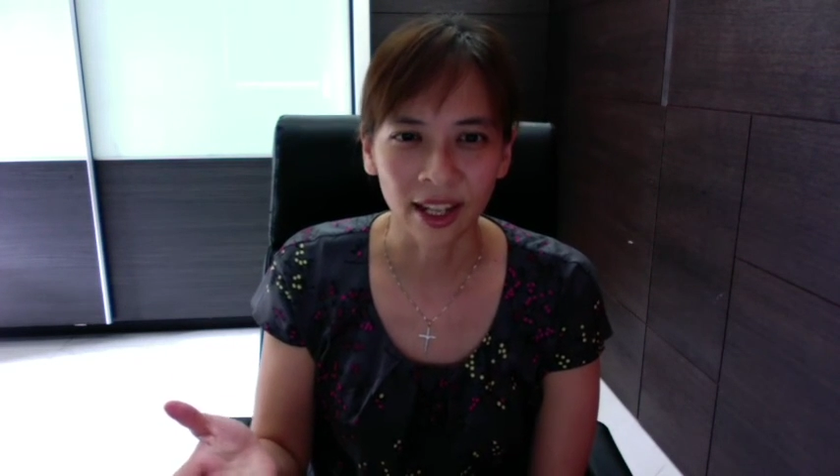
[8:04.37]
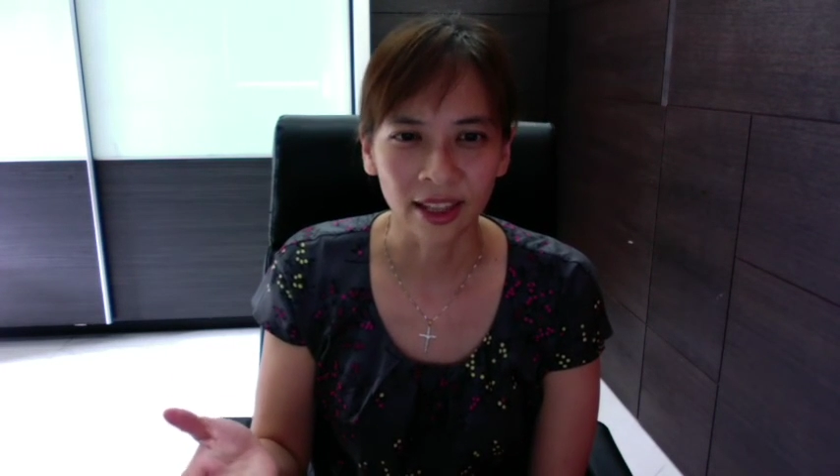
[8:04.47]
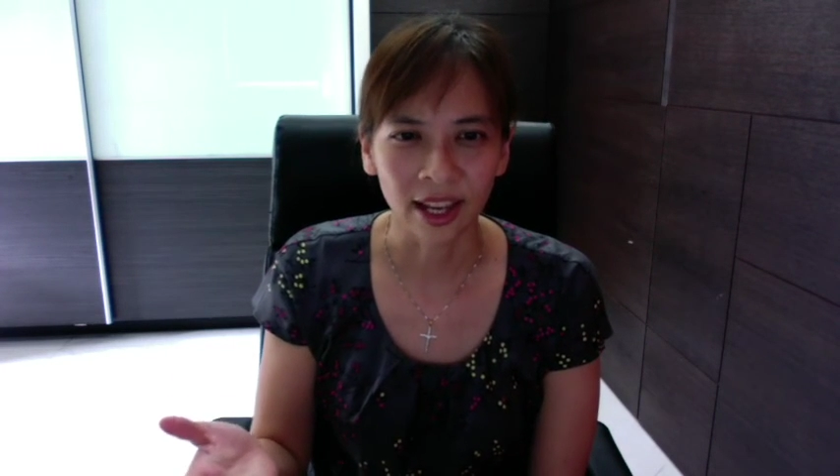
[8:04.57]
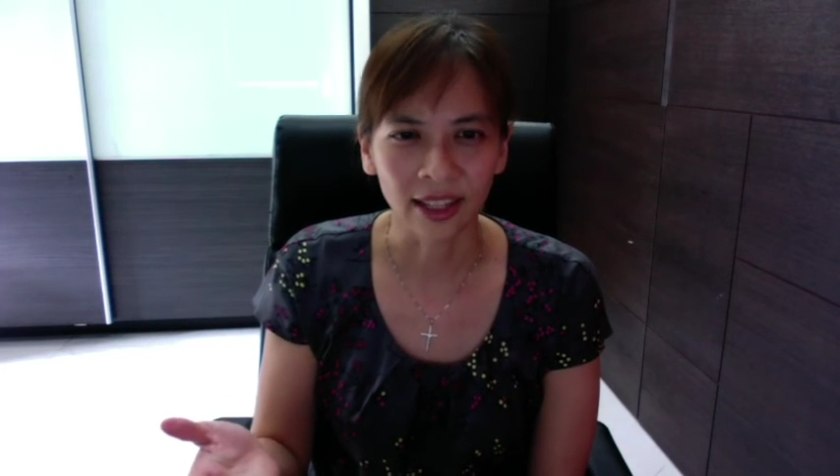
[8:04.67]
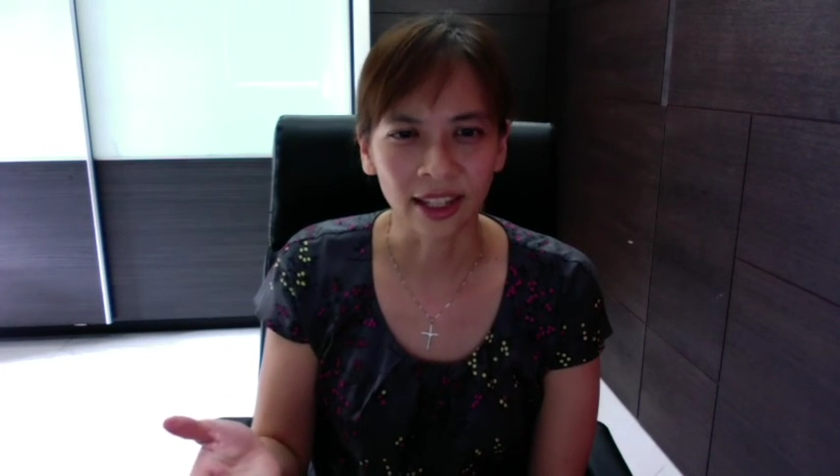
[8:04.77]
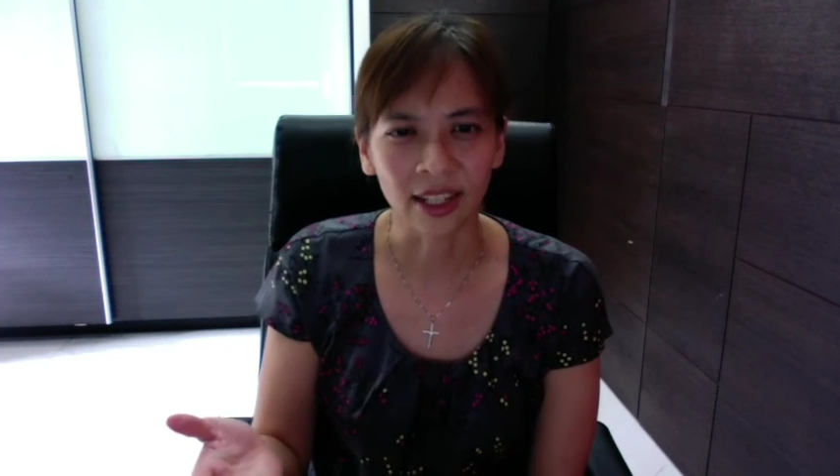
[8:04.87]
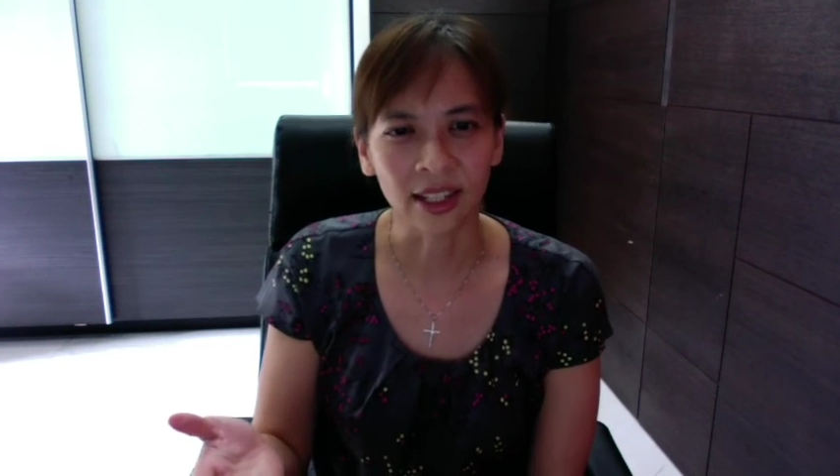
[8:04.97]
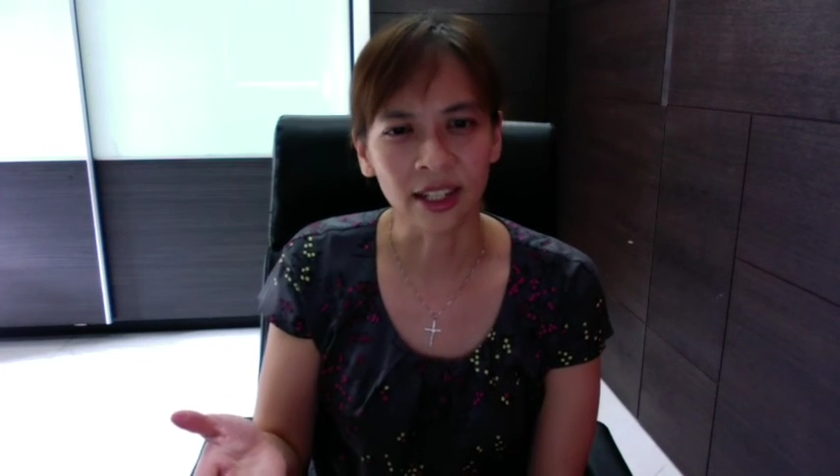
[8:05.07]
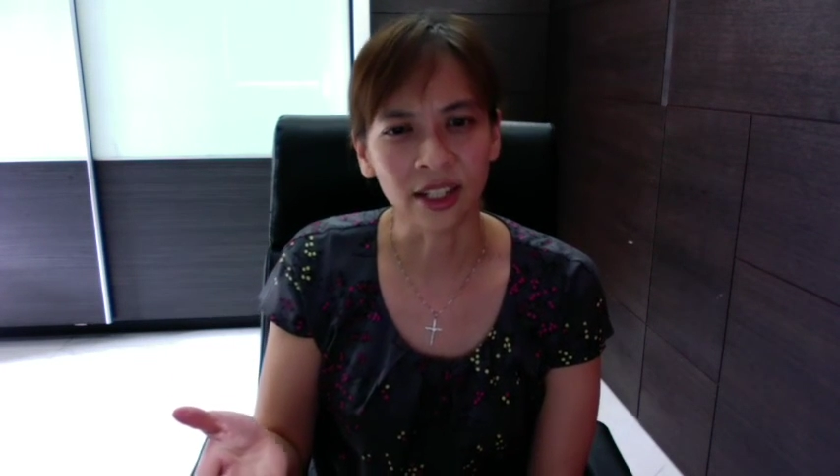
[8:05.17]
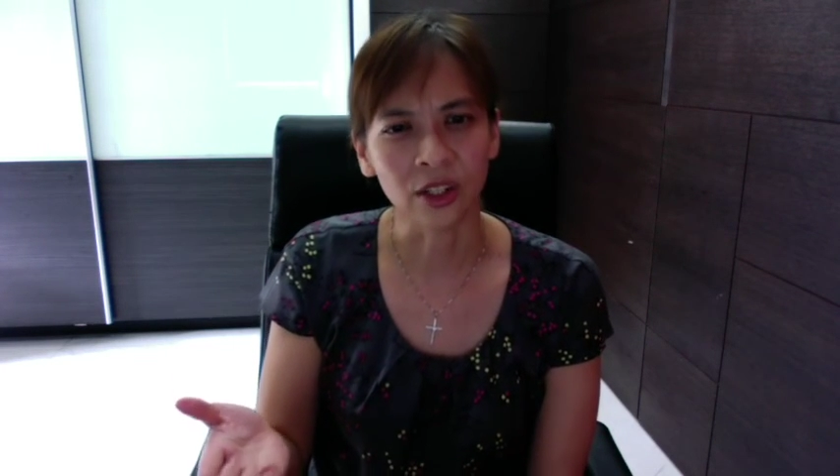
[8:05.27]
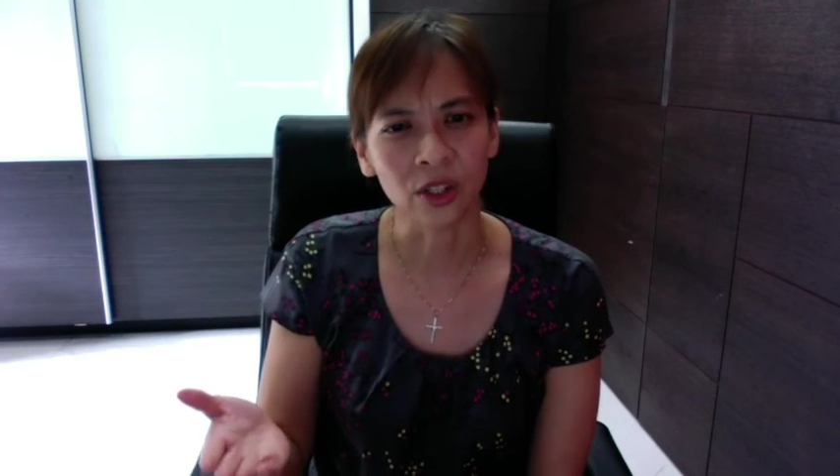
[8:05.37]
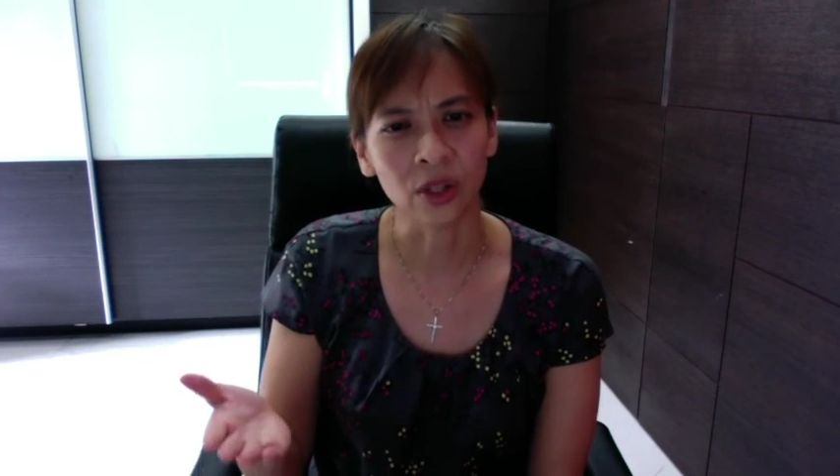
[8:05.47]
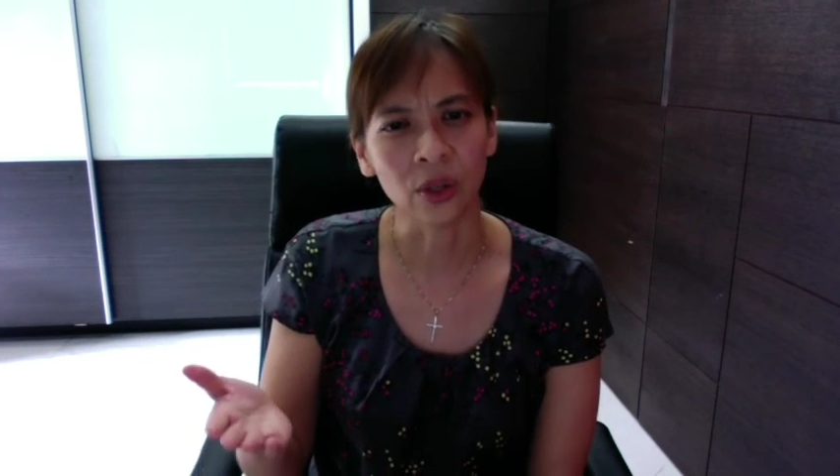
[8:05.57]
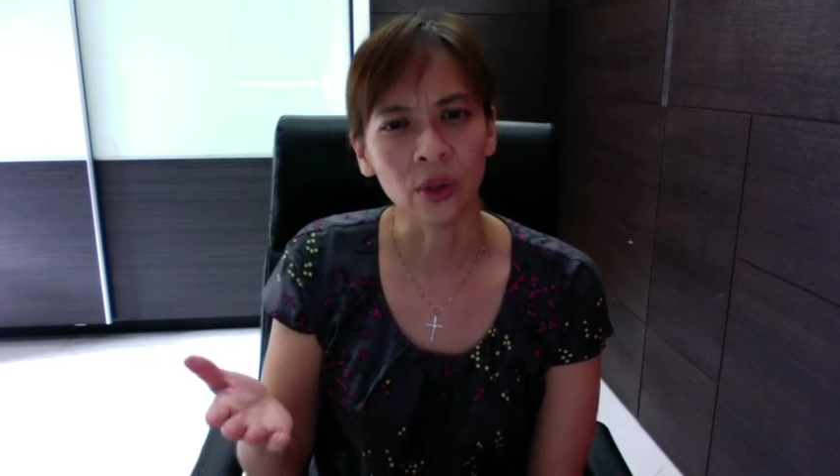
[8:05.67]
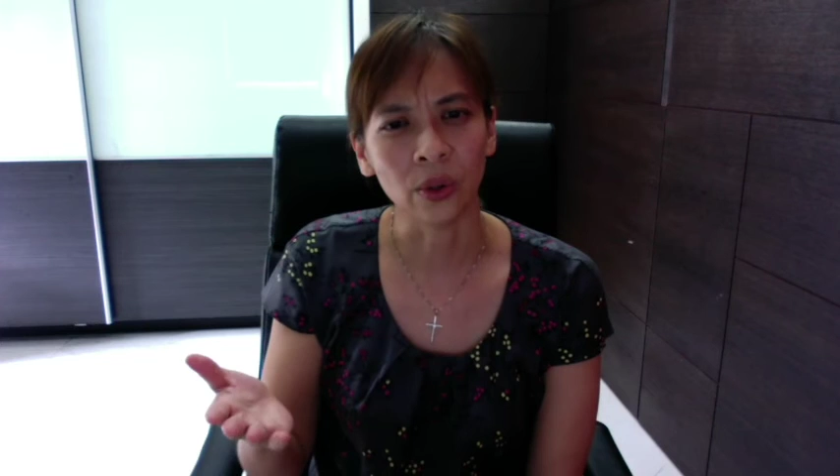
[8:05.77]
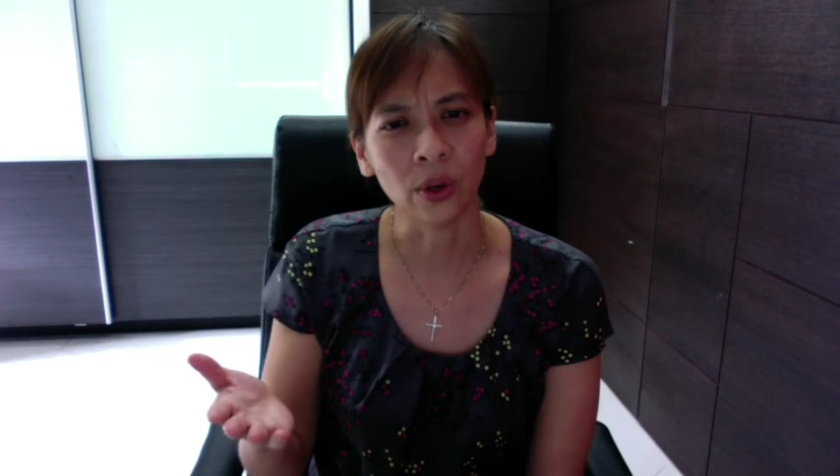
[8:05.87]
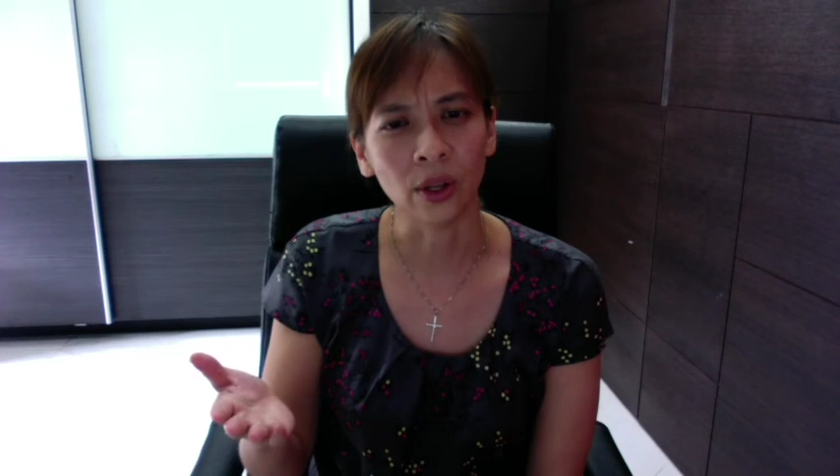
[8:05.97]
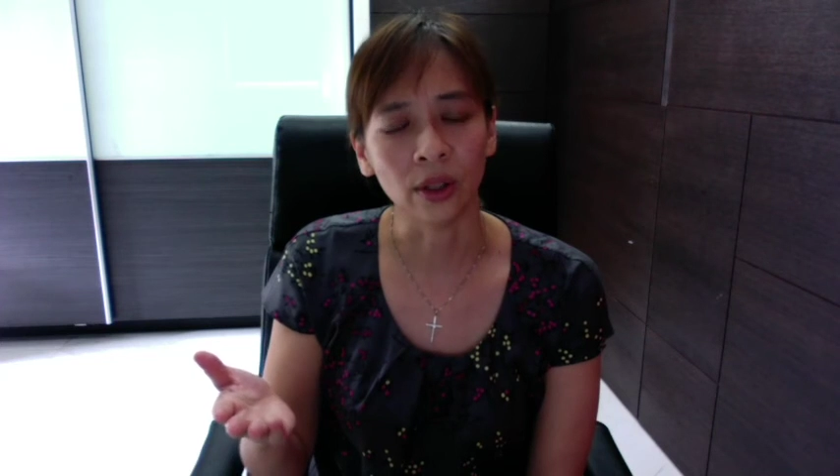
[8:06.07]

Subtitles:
that they need to